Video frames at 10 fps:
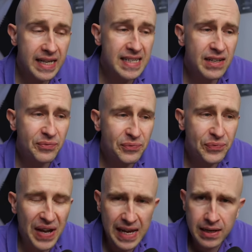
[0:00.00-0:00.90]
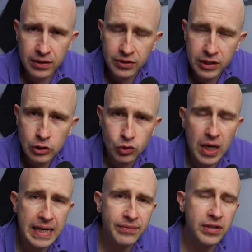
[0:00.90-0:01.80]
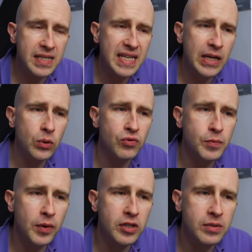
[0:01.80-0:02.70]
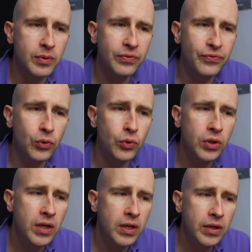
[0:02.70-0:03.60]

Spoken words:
is it fair that the driver is held responsible for